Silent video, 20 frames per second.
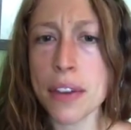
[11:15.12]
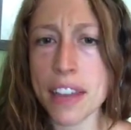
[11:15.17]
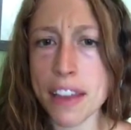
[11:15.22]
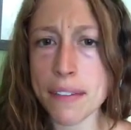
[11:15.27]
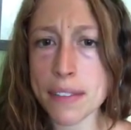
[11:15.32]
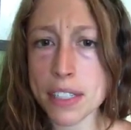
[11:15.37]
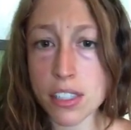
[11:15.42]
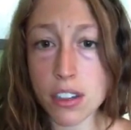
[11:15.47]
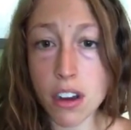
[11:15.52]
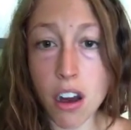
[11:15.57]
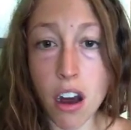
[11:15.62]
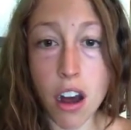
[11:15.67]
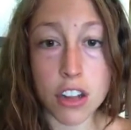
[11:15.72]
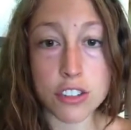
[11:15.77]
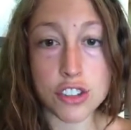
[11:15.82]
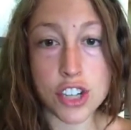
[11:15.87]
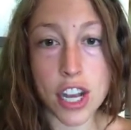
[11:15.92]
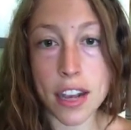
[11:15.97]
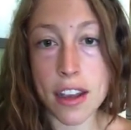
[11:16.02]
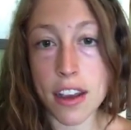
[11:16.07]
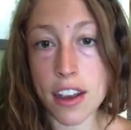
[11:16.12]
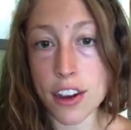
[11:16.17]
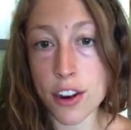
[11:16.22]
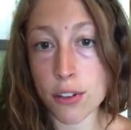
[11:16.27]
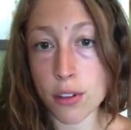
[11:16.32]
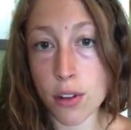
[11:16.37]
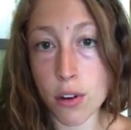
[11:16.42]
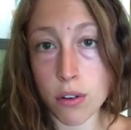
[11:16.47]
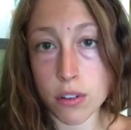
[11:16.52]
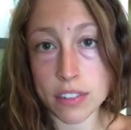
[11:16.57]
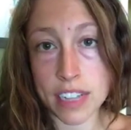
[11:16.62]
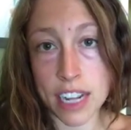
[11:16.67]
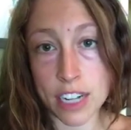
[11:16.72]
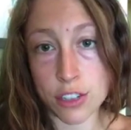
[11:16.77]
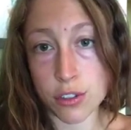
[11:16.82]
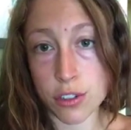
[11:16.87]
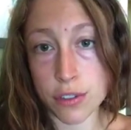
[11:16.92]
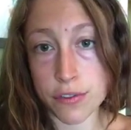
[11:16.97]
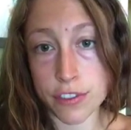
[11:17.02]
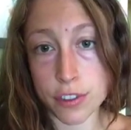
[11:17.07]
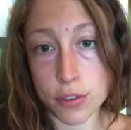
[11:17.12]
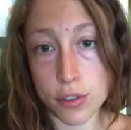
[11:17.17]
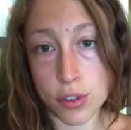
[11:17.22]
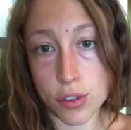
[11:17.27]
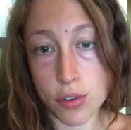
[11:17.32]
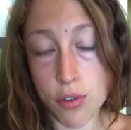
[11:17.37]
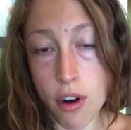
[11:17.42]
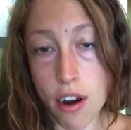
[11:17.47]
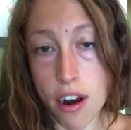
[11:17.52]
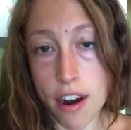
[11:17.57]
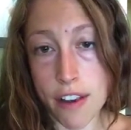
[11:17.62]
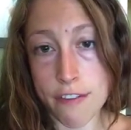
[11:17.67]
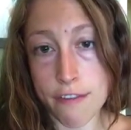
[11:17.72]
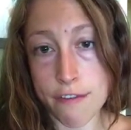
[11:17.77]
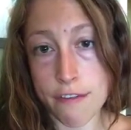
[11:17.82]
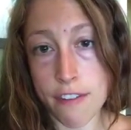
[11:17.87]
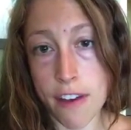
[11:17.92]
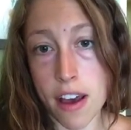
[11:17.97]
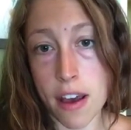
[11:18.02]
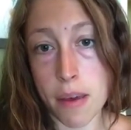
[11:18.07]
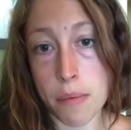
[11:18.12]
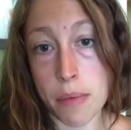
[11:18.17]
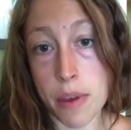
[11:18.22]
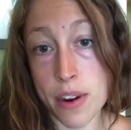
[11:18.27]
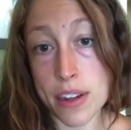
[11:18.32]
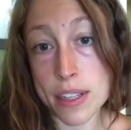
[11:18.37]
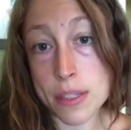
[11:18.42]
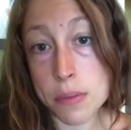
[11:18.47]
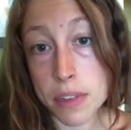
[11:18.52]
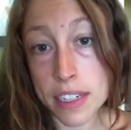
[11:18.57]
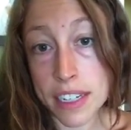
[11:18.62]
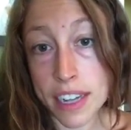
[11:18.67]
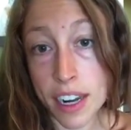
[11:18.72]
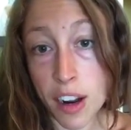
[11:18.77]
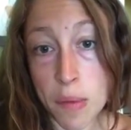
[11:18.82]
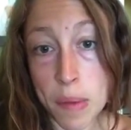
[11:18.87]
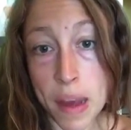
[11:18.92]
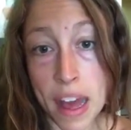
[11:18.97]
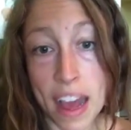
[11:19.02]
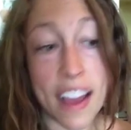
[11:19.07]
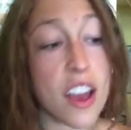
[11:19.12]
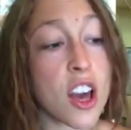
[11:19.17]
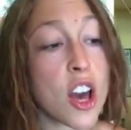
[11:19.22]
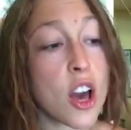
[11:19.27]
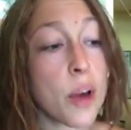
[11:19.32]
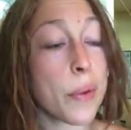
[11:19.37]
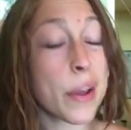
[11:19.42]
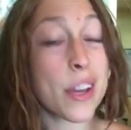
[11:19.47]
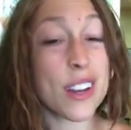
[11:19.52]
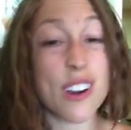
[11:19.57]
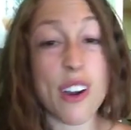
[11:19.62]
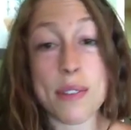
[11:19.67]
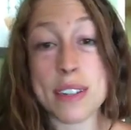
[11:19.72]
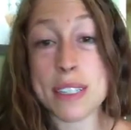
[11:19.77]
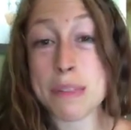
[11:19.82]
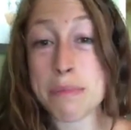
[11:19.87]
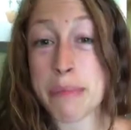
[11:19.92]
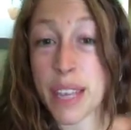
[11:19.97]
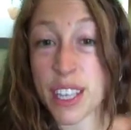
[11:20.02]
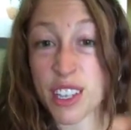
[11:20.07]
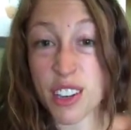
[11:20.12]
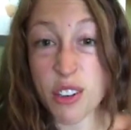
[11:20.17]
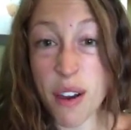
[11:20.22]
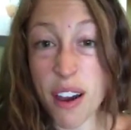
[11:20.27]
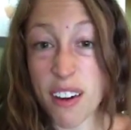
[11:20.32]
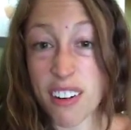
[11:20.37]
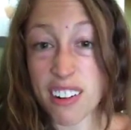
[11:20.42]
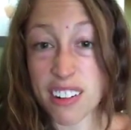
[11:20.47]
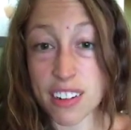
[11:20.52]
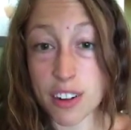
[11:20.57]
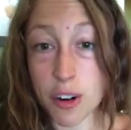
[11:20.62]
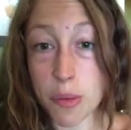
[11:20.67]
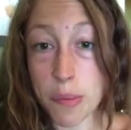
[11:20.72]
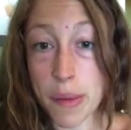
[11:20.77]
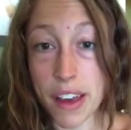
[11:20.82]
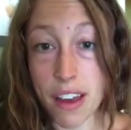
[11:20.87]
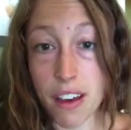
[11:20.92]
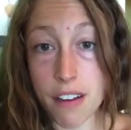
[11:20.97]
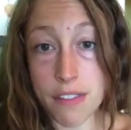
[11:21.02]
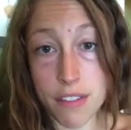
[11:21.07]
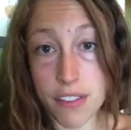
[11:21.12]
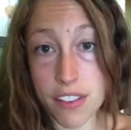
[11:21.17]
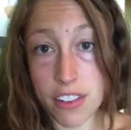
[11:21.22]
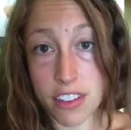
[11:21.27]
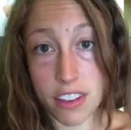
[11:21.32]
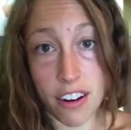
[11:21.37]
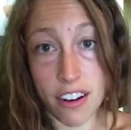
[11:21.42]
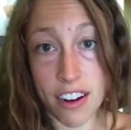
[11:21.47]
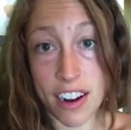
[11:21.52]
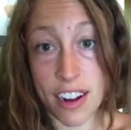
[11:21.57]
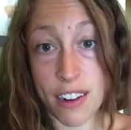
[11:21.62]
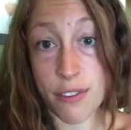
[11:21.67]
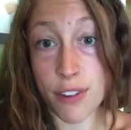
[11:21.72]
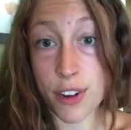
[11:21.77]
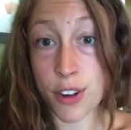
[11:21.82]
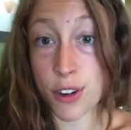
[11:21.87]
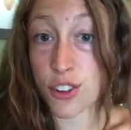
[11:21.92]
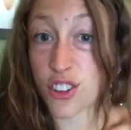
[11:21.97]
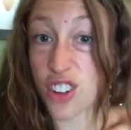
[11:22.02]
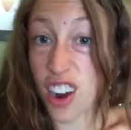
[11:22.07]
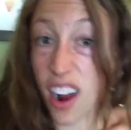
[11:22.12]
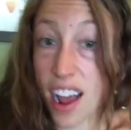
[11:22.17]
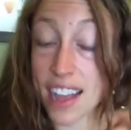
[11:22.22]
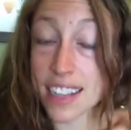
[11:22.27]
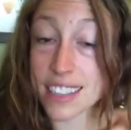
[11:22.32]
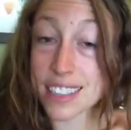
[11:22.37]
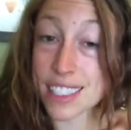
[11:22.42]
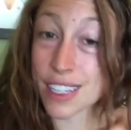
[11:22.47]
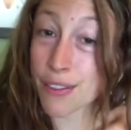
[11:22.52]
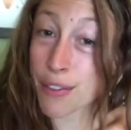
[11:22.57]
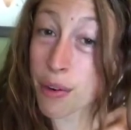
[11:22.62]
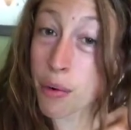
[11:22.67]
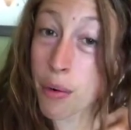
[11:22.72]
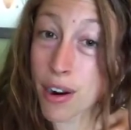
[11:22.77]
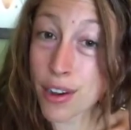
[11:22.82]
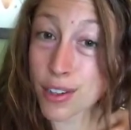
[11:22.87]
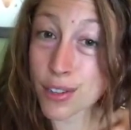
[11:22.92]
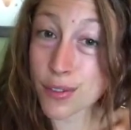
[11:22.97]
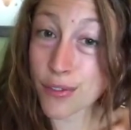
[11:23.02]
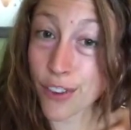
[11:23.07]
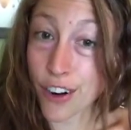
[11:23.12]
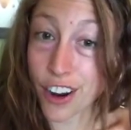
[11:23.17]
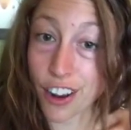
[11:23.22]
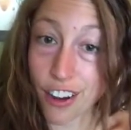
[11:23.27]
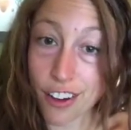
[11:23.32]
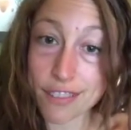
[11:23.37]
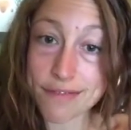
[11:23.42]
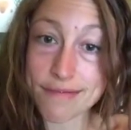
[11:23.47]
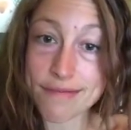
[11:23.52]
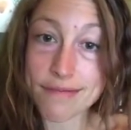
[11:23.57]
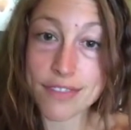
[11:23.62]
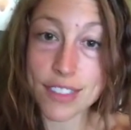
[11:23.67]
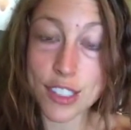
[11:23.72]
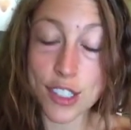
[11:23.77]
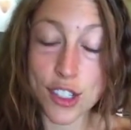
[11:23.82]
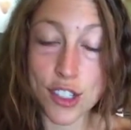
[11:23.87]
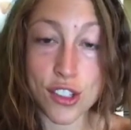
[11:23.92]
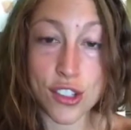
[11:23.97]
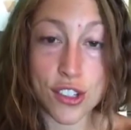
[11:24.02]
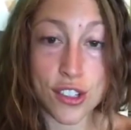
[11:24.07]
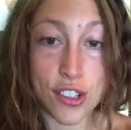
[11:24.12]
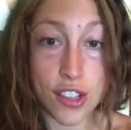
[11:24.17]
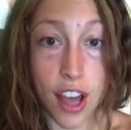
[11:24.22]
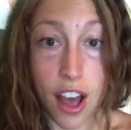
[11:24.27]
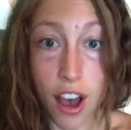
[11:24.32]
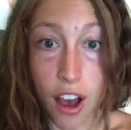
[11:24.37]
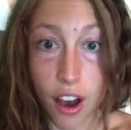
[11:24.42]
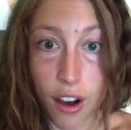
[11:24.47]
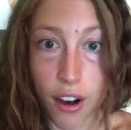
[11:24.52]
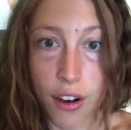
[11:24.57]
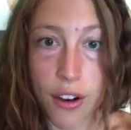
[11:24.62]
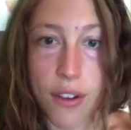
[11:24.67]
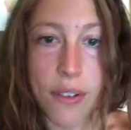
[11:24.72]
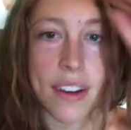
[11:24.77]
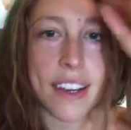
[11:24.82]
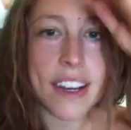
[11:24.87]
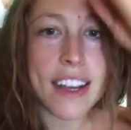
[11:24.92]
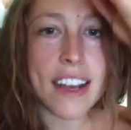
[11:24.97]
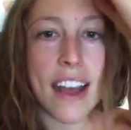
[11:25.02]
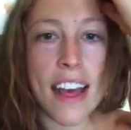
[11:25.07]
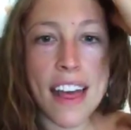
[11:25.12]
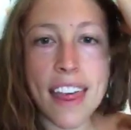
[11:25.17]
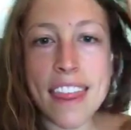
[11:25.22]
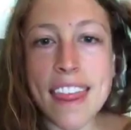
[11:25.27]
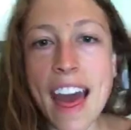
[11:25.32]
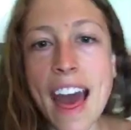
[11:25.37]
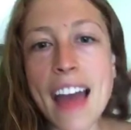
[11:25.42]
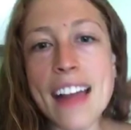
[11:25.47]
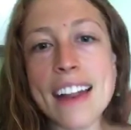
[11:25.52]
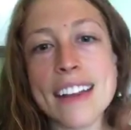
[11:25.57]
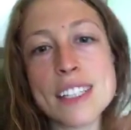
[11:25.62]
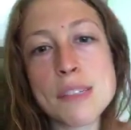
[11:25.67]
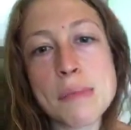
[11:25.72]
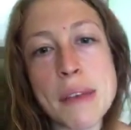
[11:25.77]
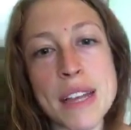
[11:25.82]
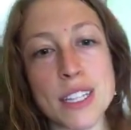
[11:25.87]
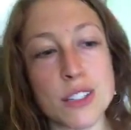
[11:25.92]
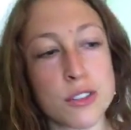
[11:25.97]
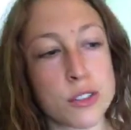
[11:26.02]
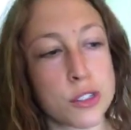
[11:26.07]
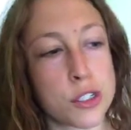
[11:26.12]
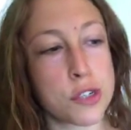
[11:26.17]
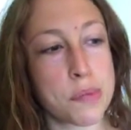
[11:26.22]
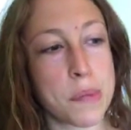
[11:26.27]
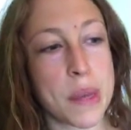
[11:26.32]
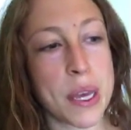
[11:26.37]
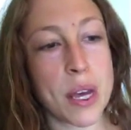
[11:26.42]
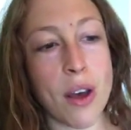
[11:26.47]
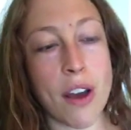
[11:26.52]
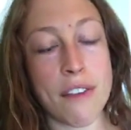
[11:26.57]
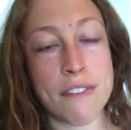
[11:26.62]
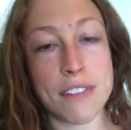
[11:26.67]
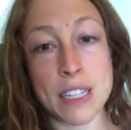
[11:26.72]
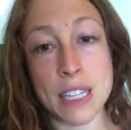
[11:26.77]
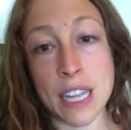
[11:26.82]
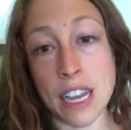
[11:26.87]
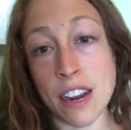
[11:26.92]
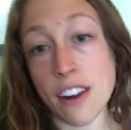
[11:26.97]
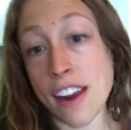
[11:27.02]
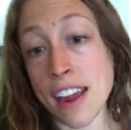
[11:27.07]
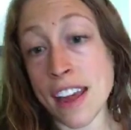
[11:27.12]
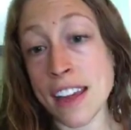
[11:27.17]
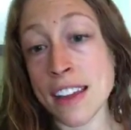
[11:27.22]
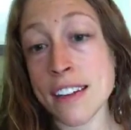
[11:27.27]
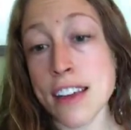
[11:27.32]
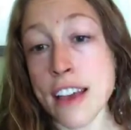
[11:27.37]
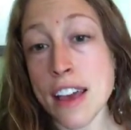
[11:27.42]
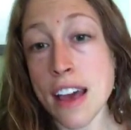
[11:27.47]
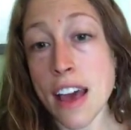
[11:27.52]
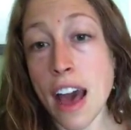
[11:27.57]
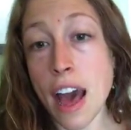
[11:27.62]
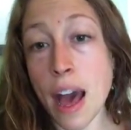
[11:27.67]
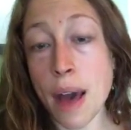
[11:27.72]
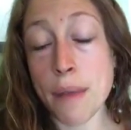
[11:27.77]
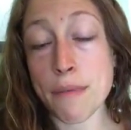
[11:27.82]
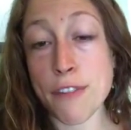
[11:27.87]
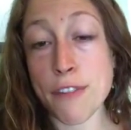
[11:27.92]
you know, give us a call, check out your local natural food store. If there is one nearby, we can always mail you out a little bit of the valerian for you to try and see if it works for you. So that is my little spiel on valerian.